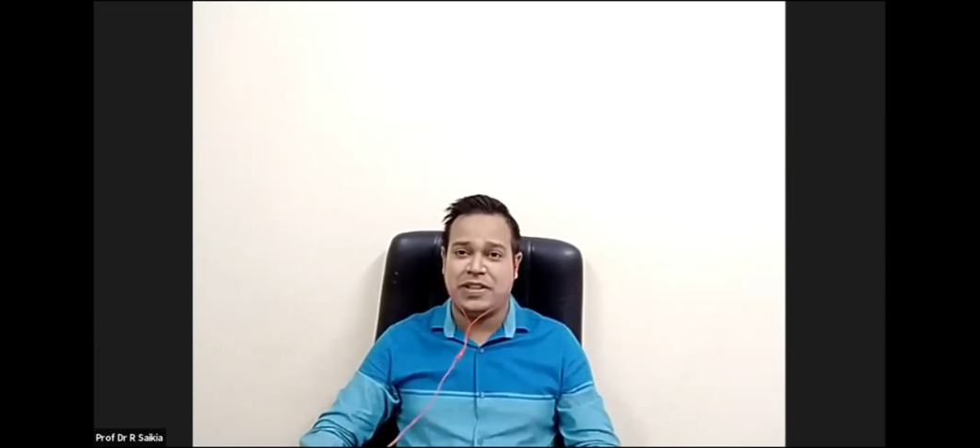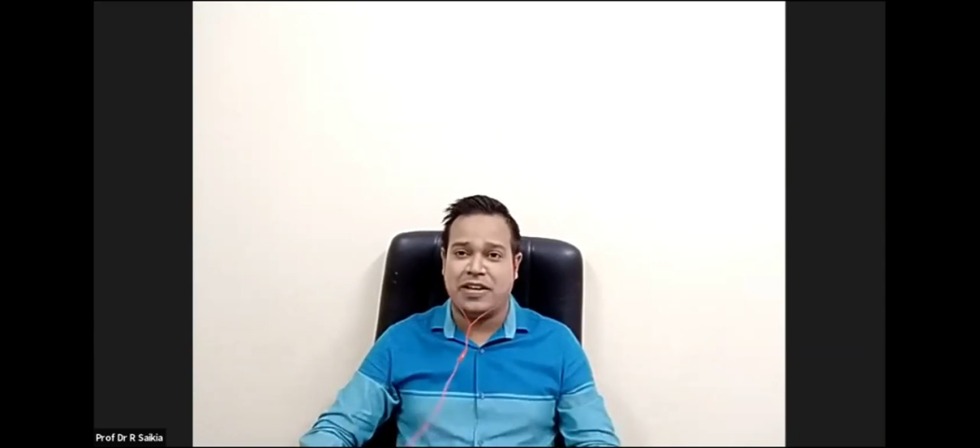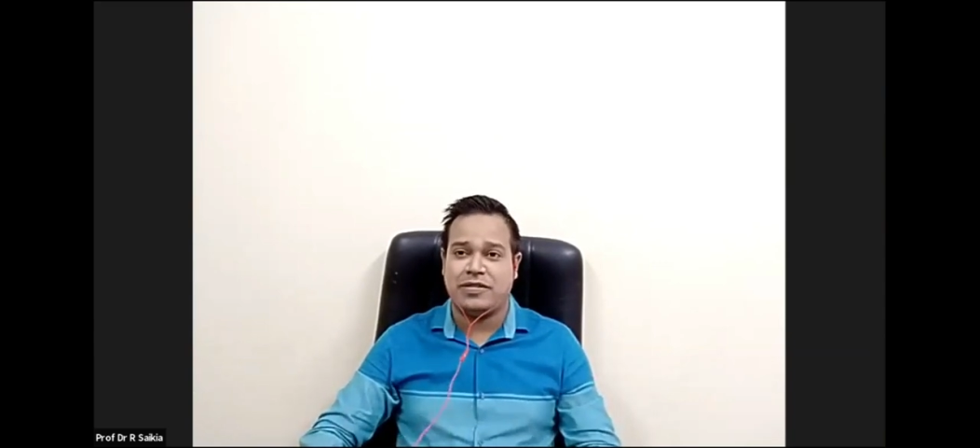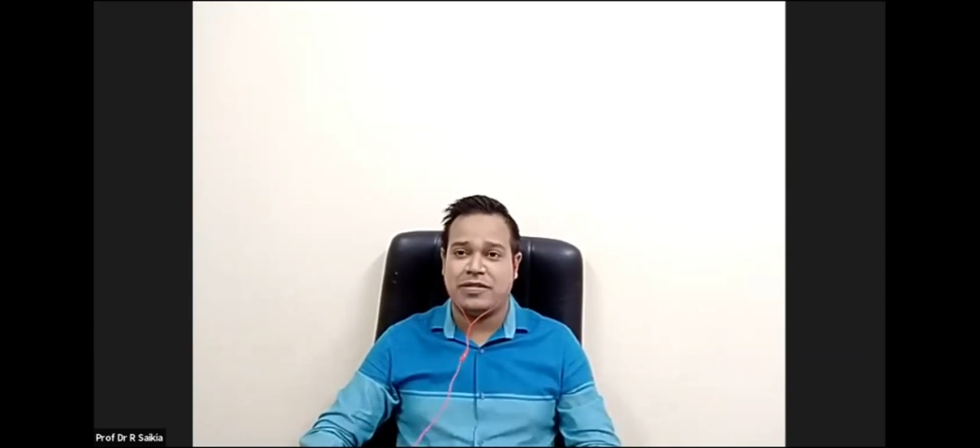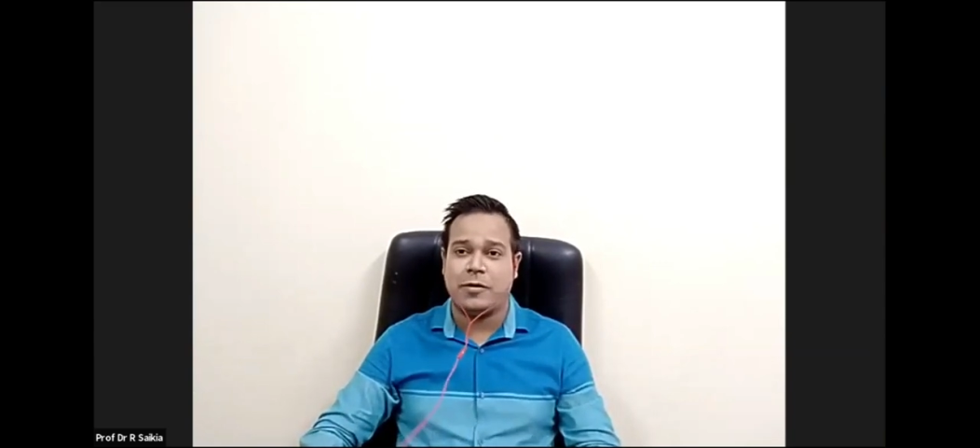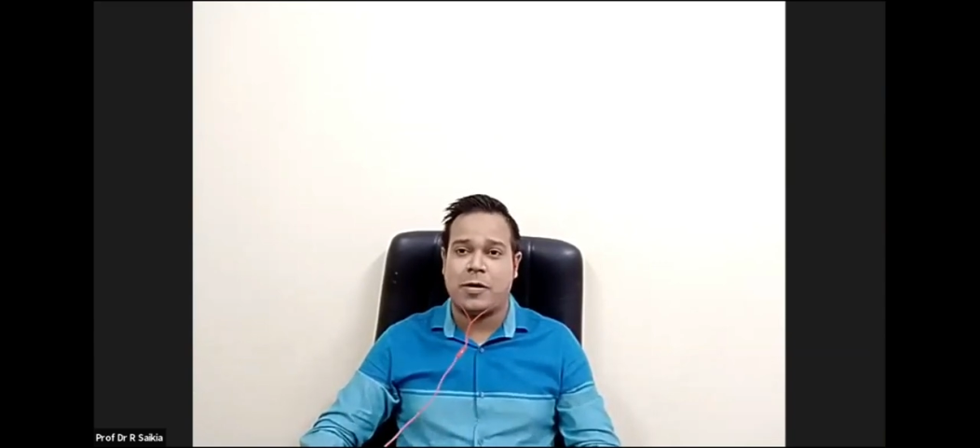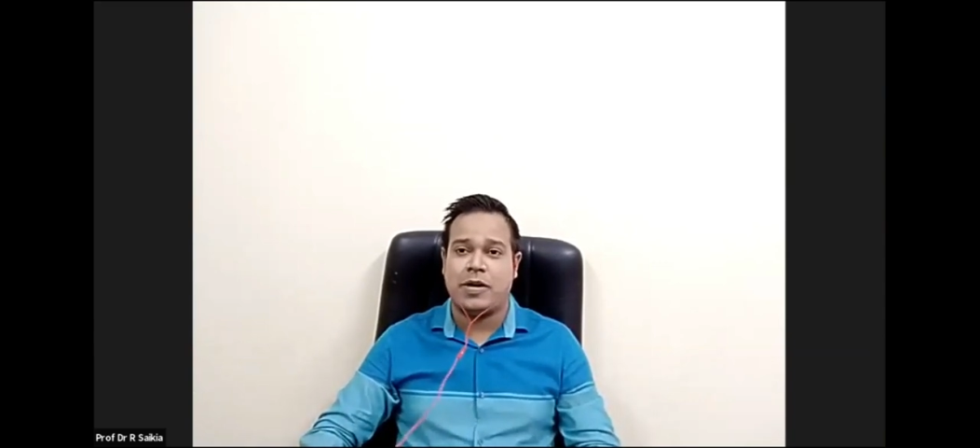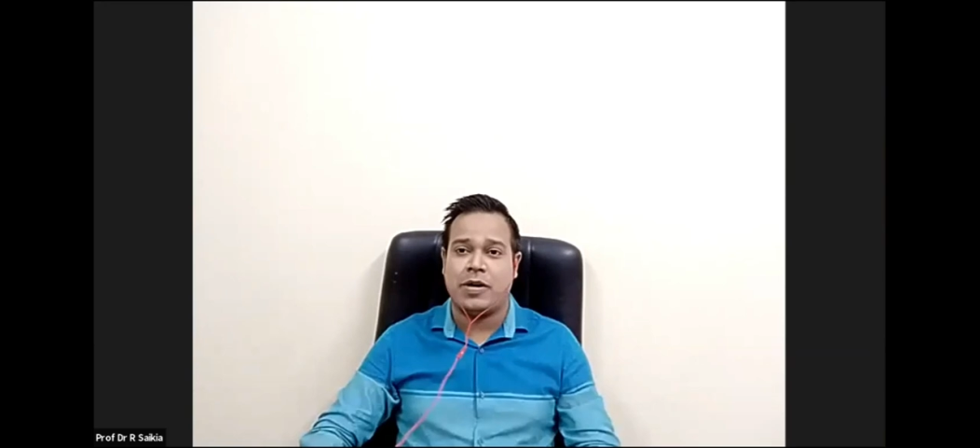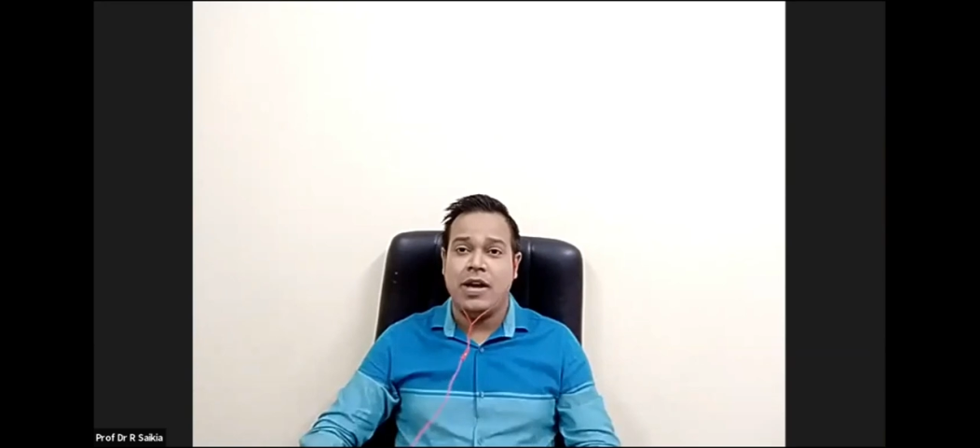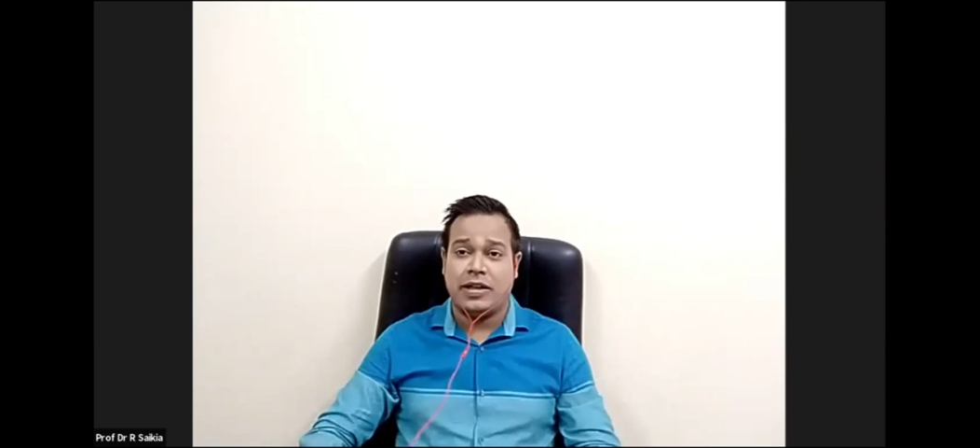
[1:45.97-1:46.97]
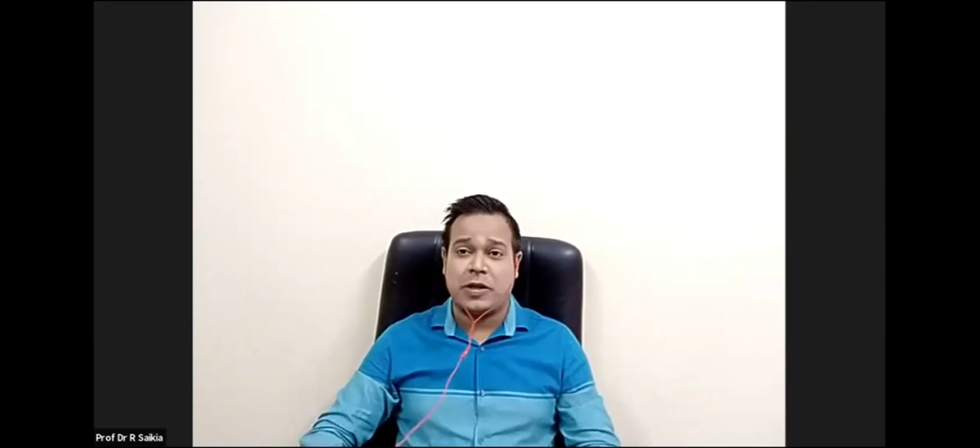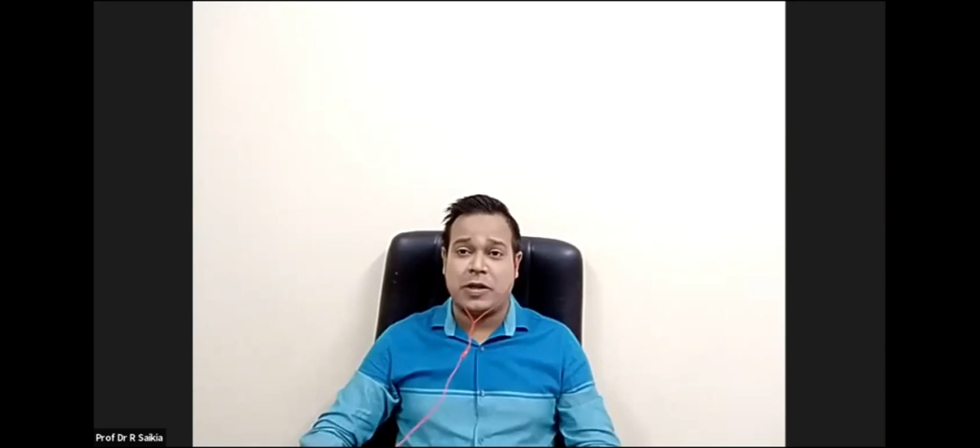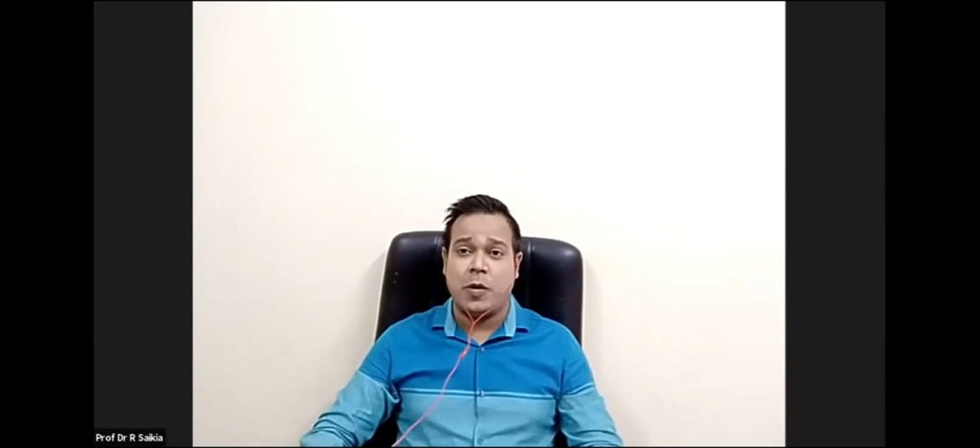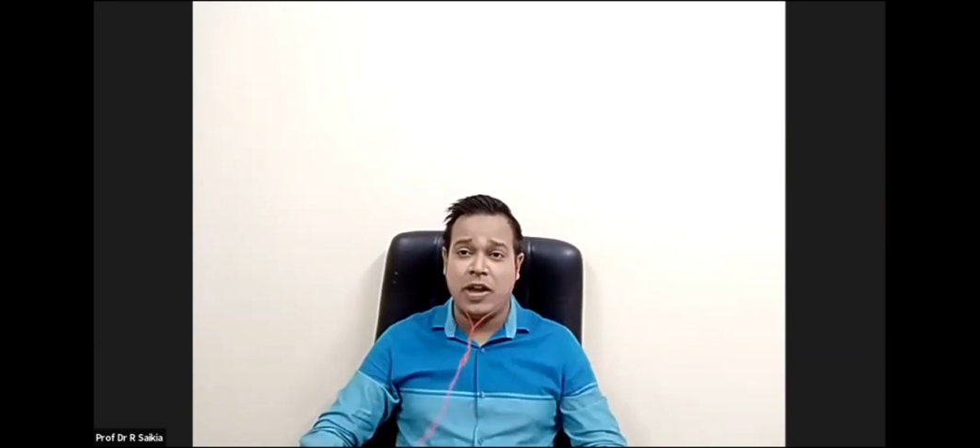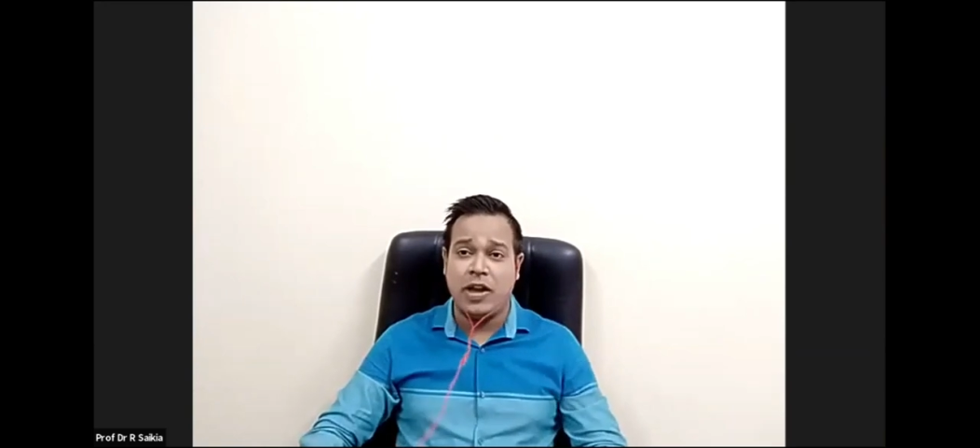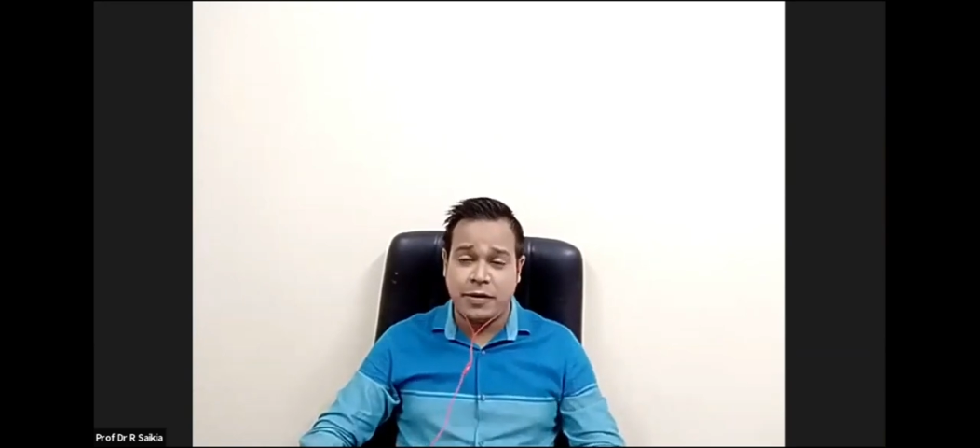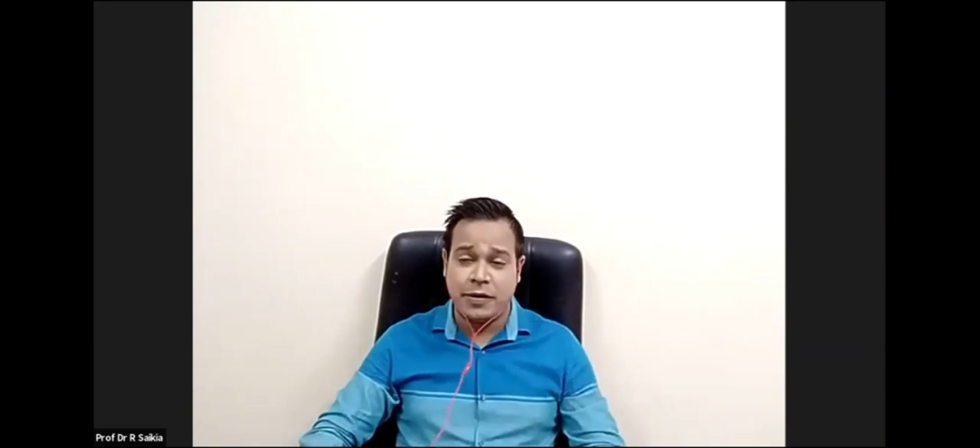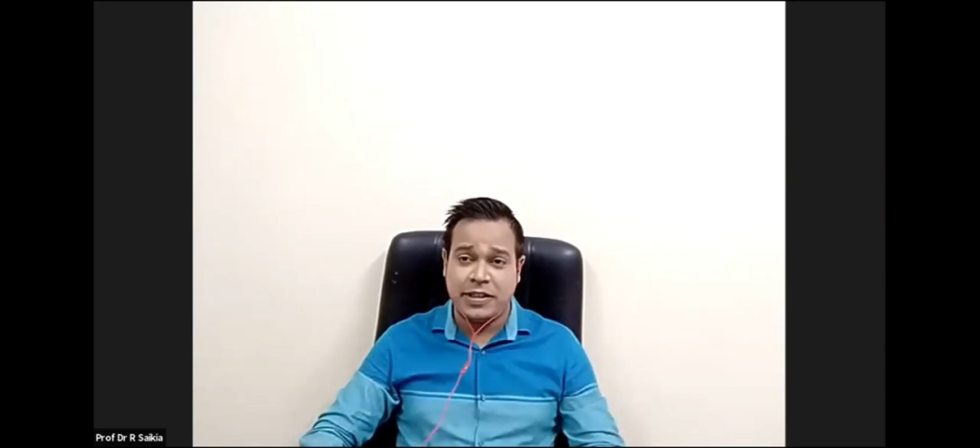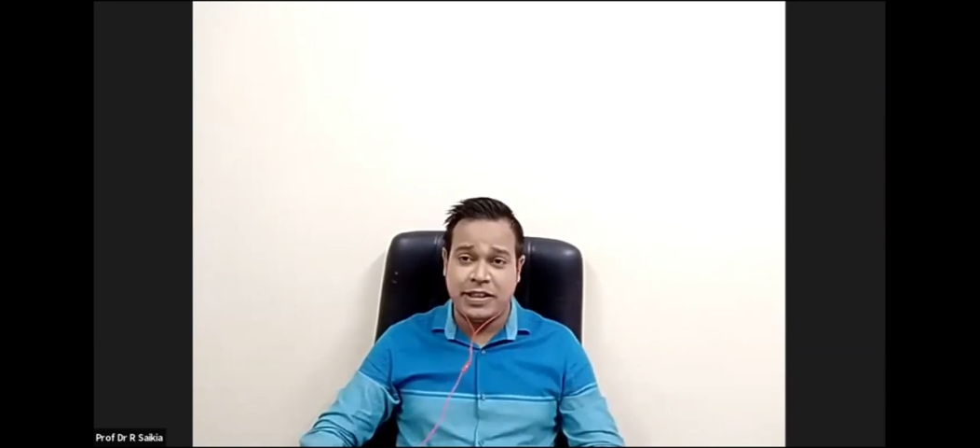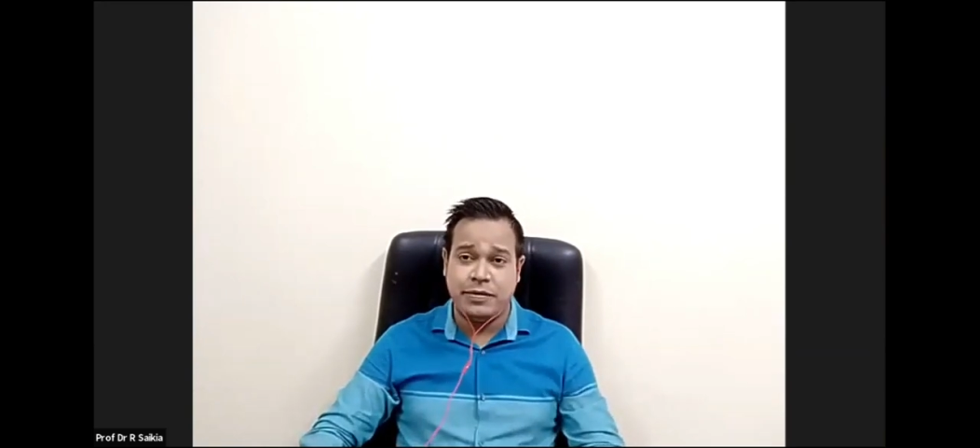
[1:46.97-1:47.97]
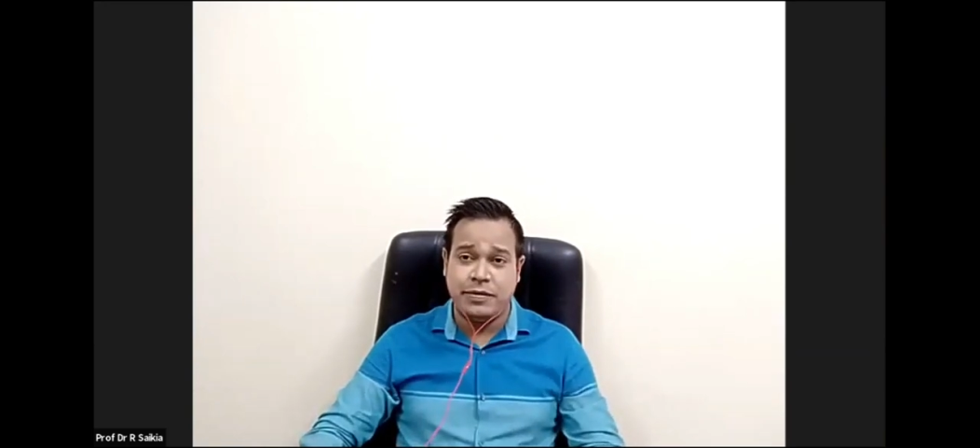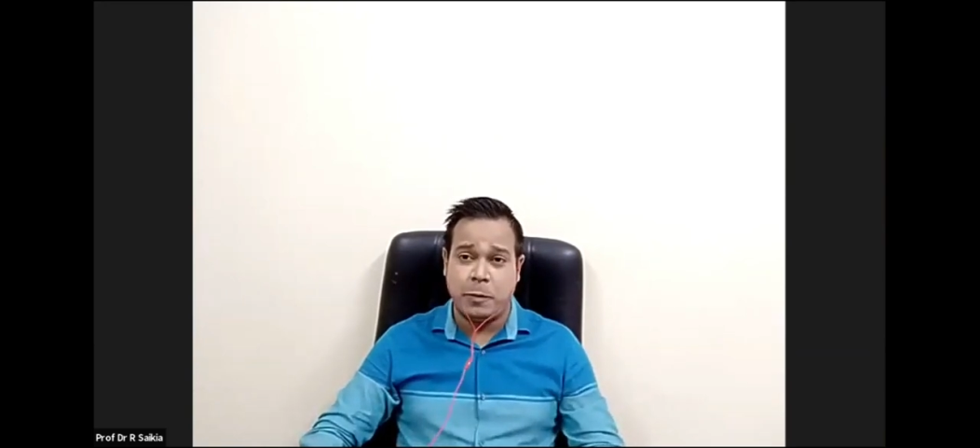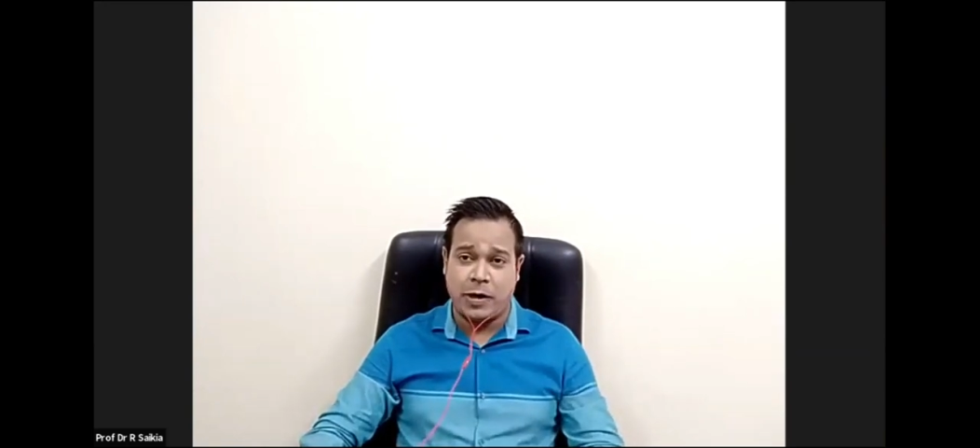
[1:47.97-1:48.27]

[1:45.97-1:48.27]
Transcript: for the collaborative work.